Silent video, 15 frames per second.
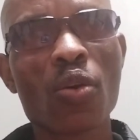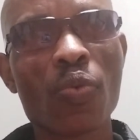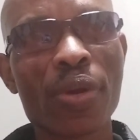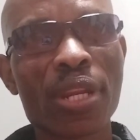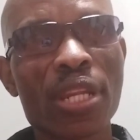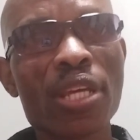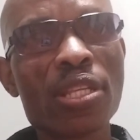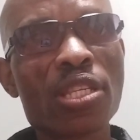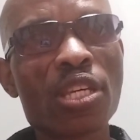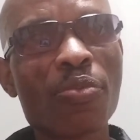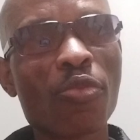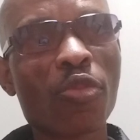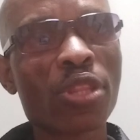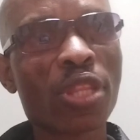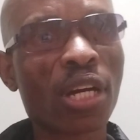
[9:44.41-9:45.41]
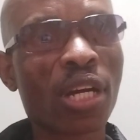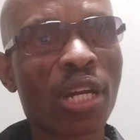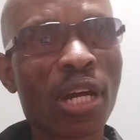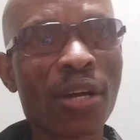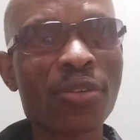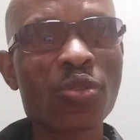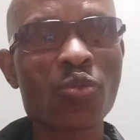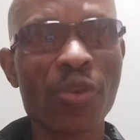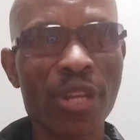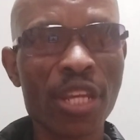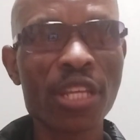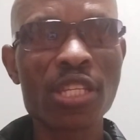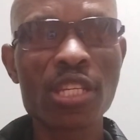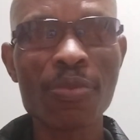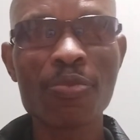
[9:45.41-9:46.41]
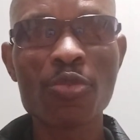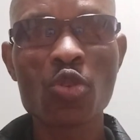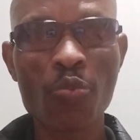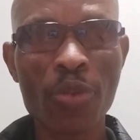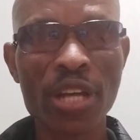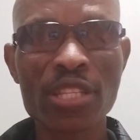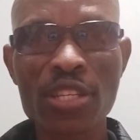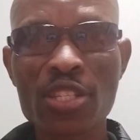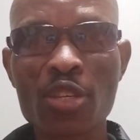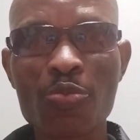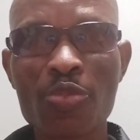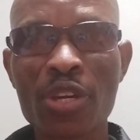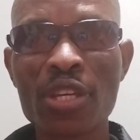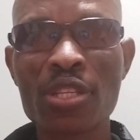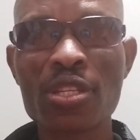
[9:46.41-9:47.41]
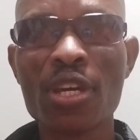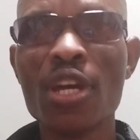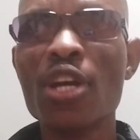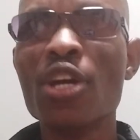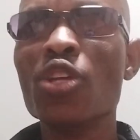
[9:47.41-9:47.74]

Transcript: We need him on the ground. We need him to participate,